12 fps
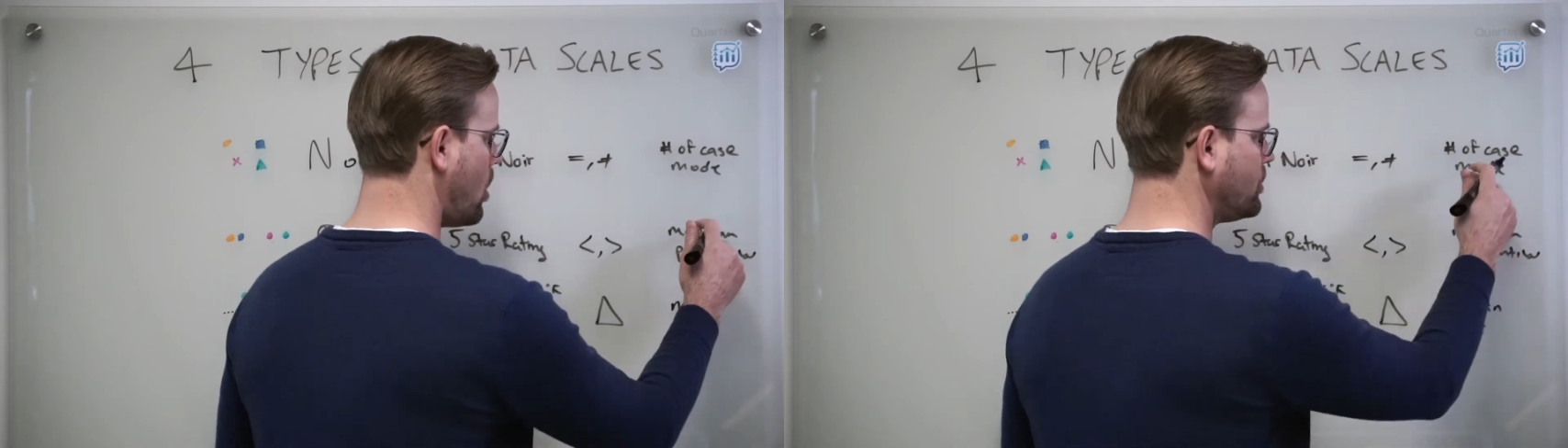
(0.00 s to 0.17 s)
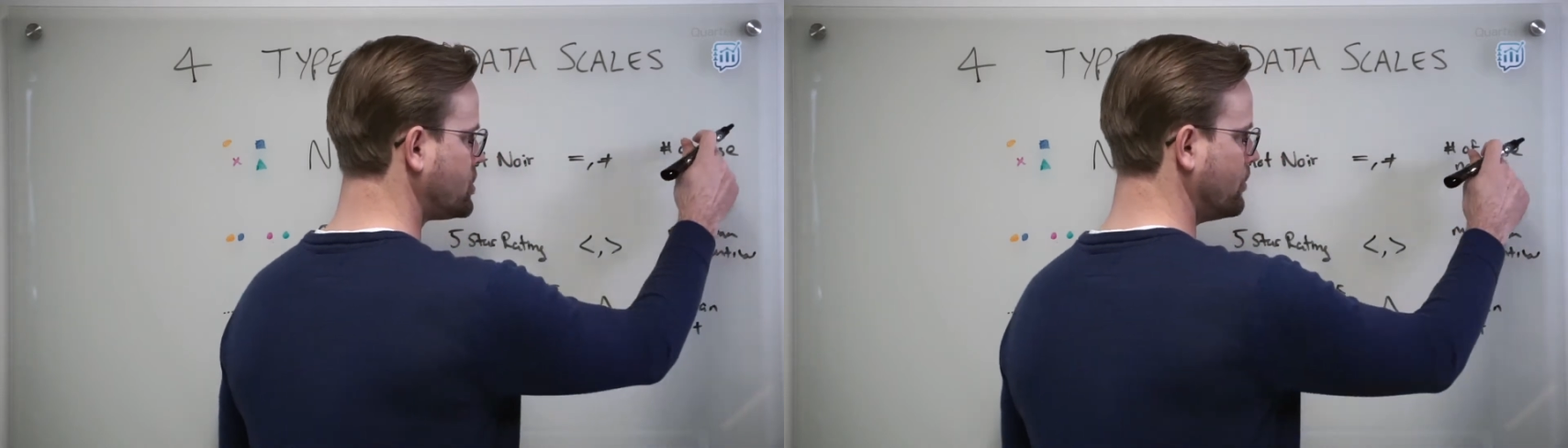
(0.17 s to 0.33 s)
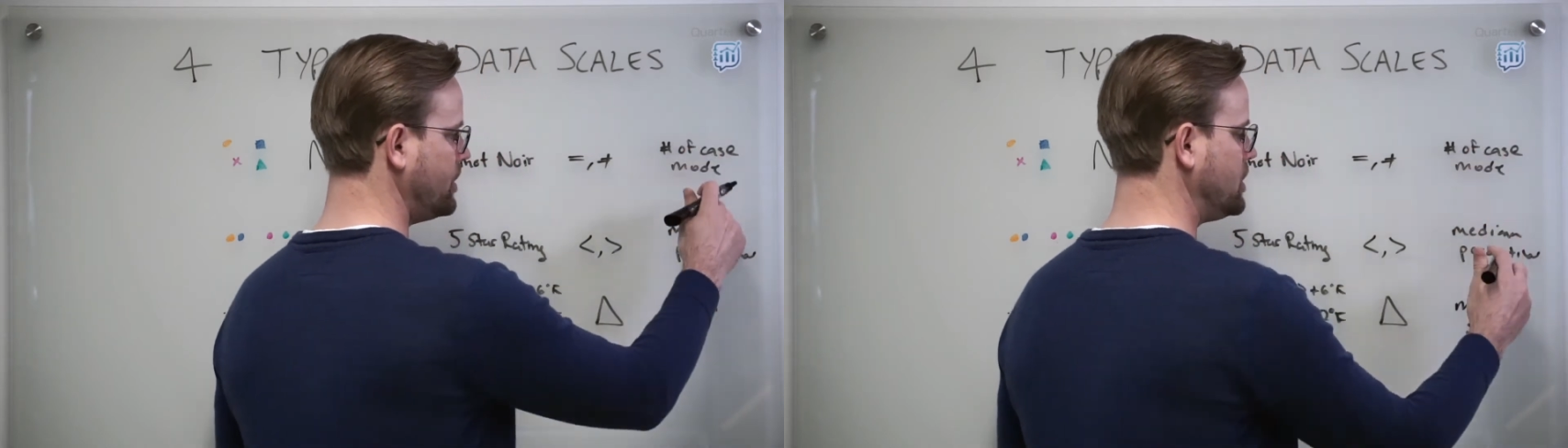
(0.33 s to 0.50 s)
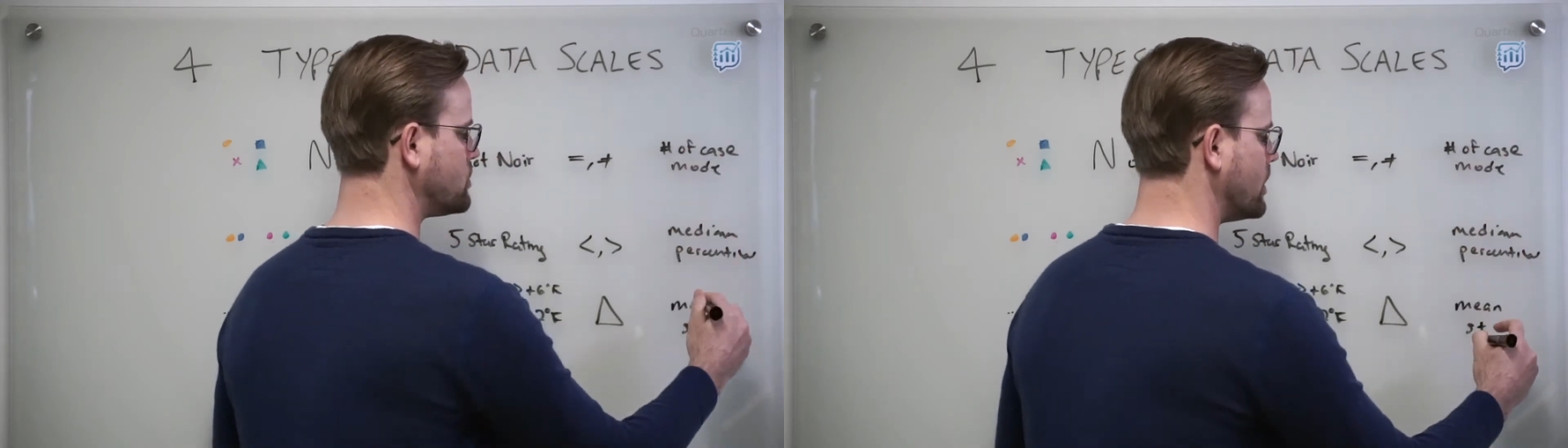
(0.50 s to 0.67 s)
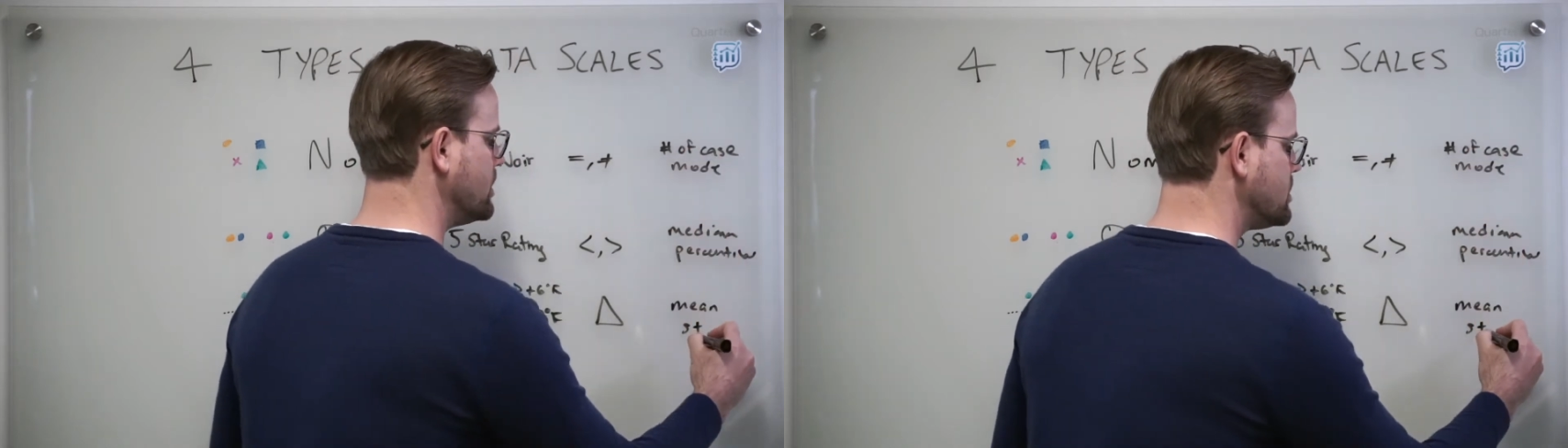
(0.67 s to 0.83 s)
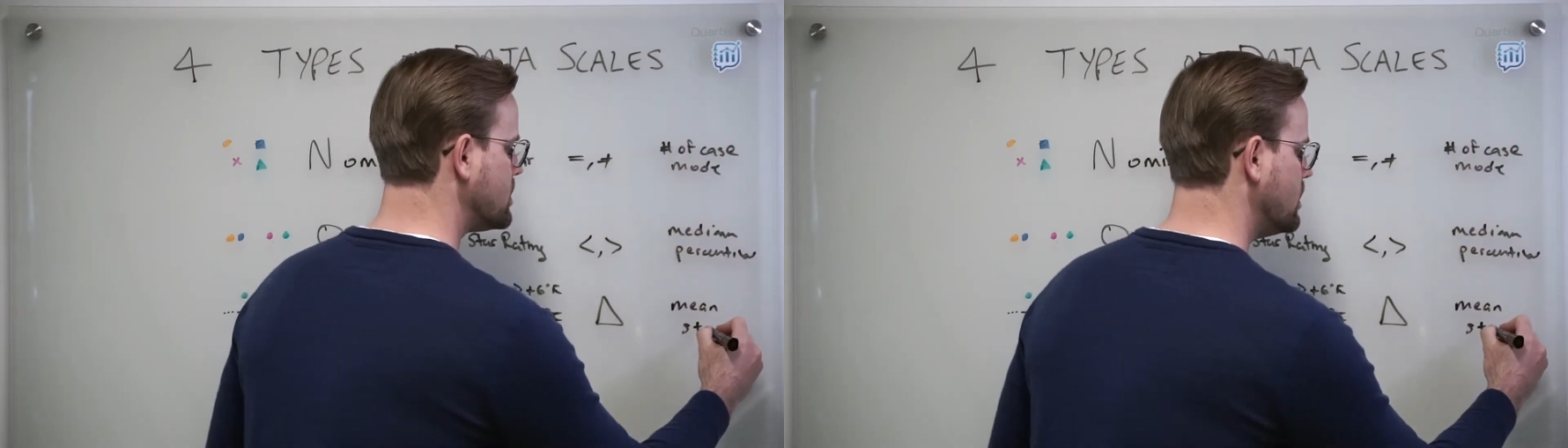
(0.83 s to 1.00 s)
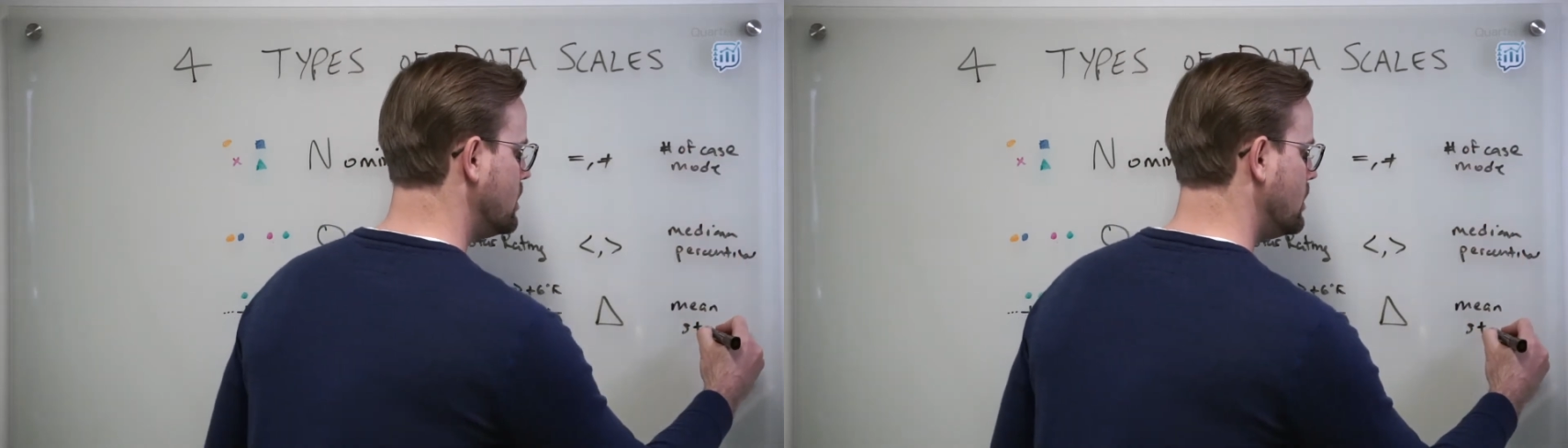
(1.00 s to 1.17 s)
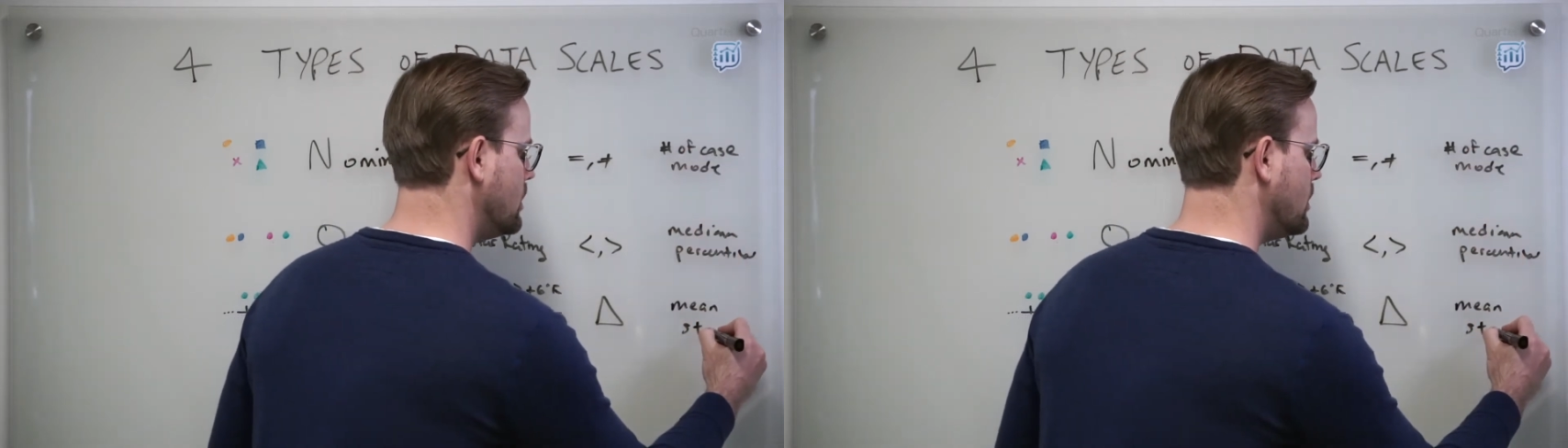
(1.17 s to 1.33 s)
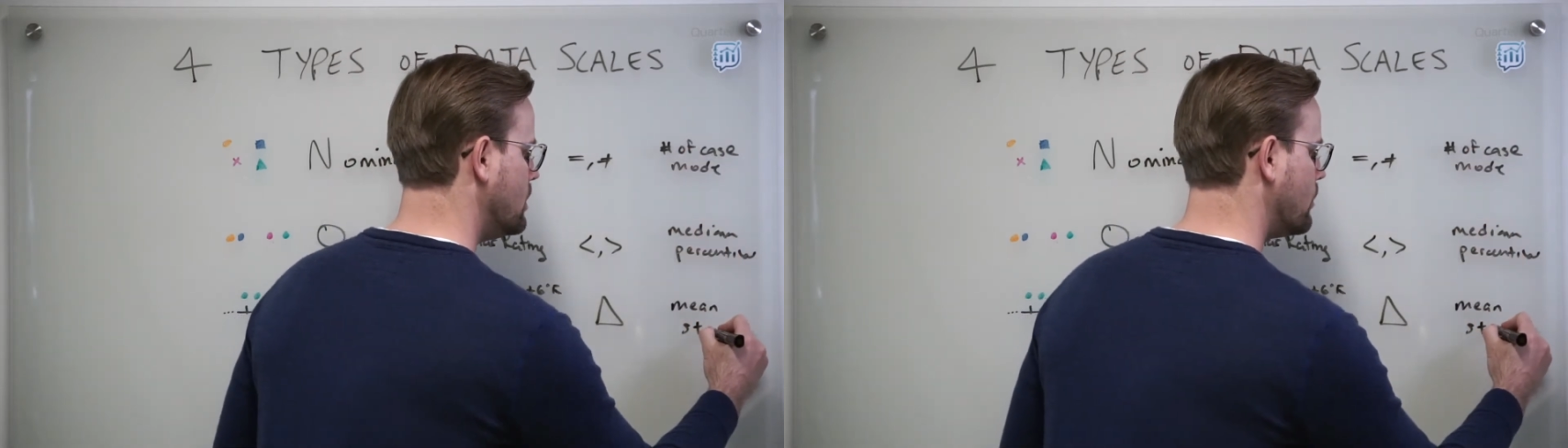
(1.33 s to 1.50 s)
Also these ones,
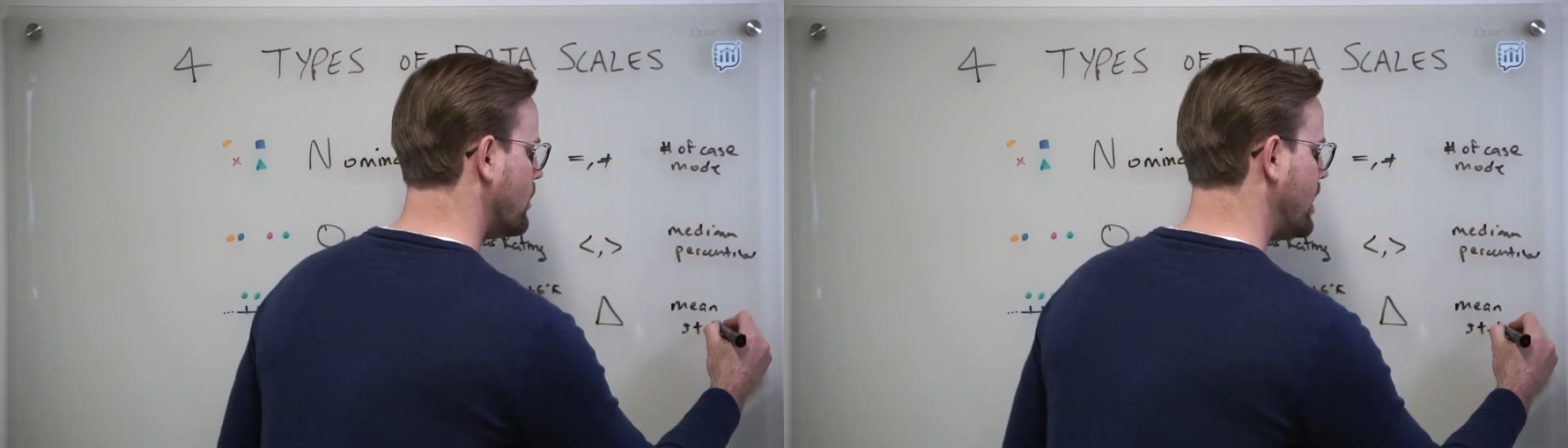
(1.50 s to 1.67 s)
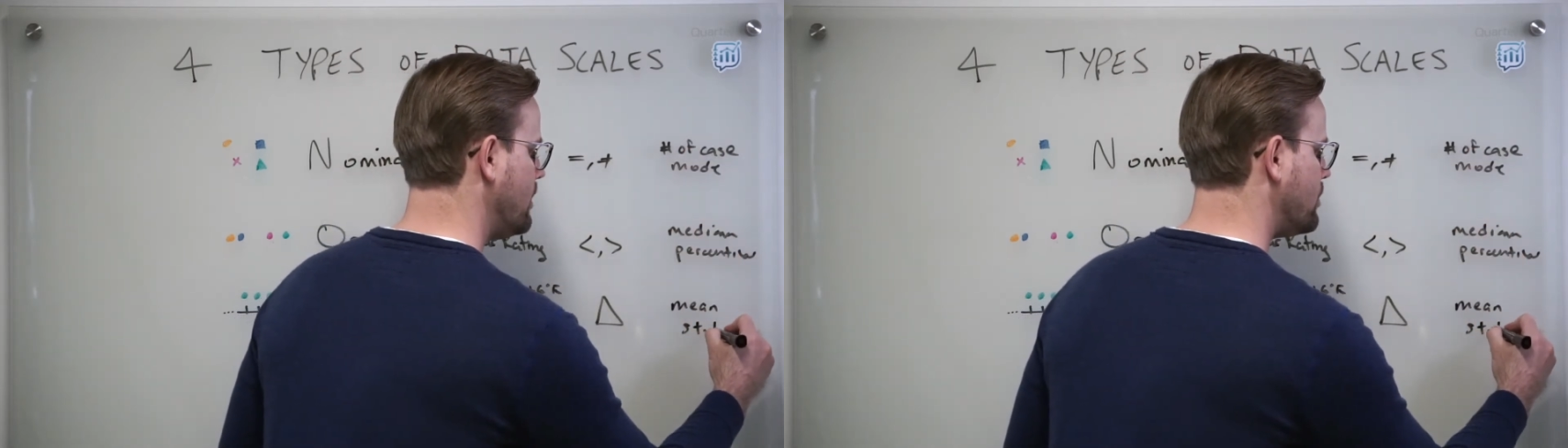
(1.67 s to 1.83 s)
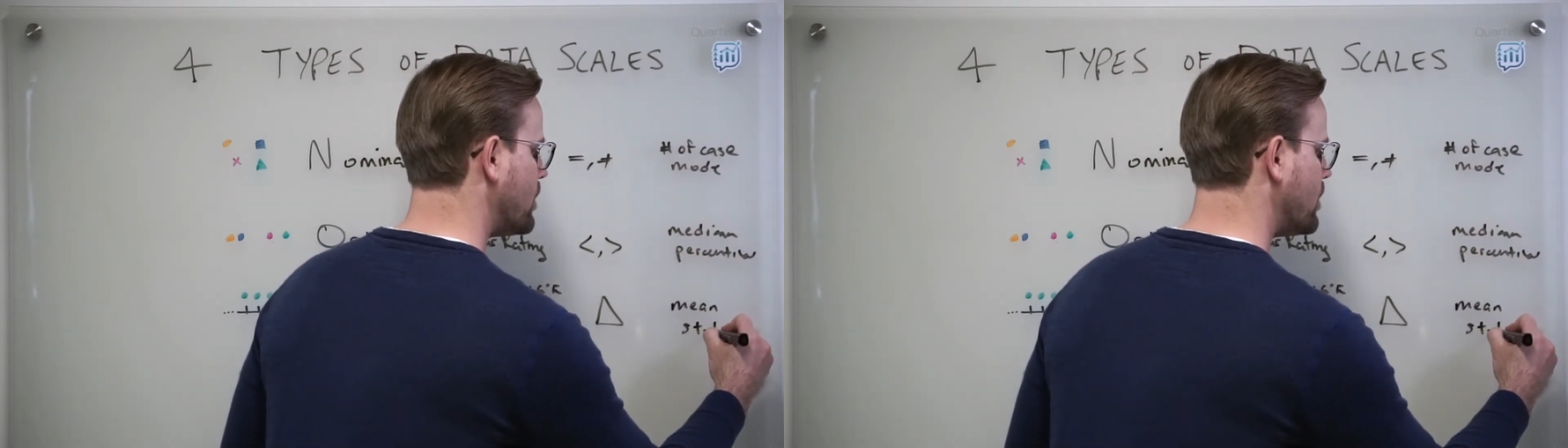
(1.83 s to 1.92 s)
right?